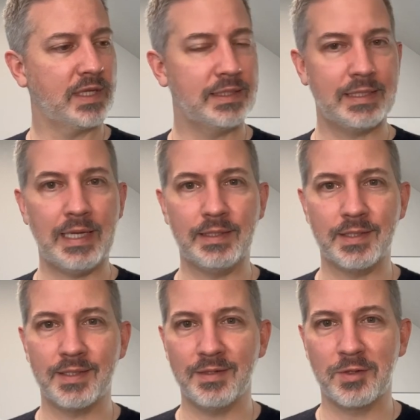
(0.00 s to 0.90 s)

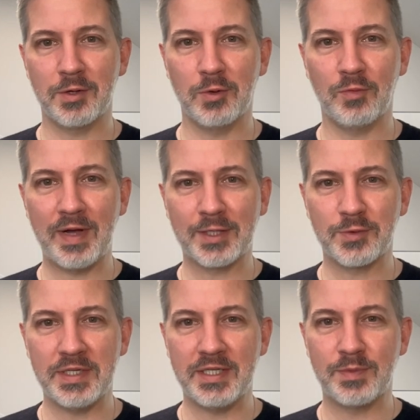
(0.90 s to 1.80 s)
scents or
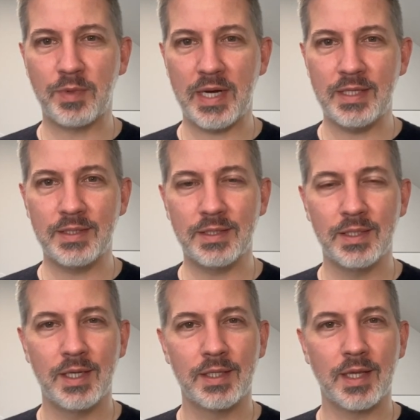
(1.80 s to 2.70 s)
olfactory sprays
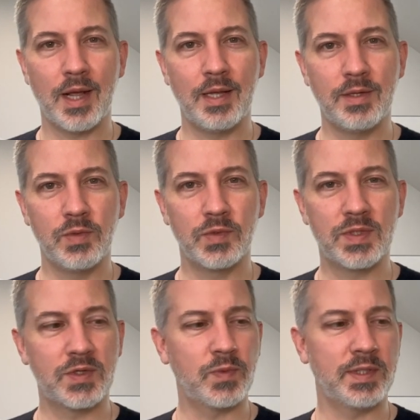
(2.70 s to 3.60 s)
that I use.
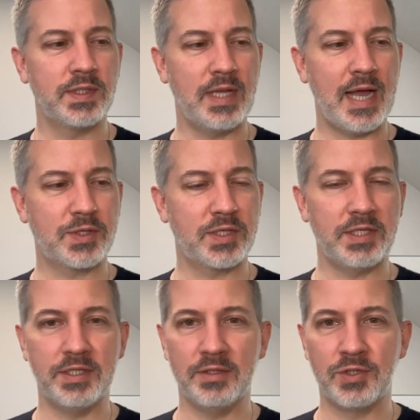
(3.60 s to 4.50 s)
This one
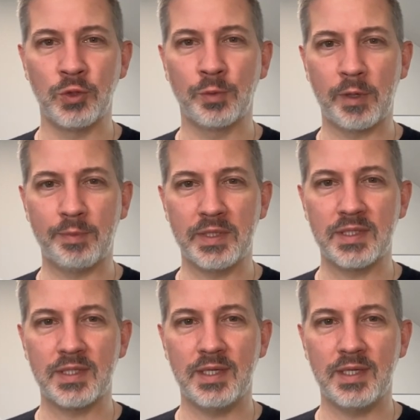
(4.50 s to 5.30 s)
actually is dual purpose.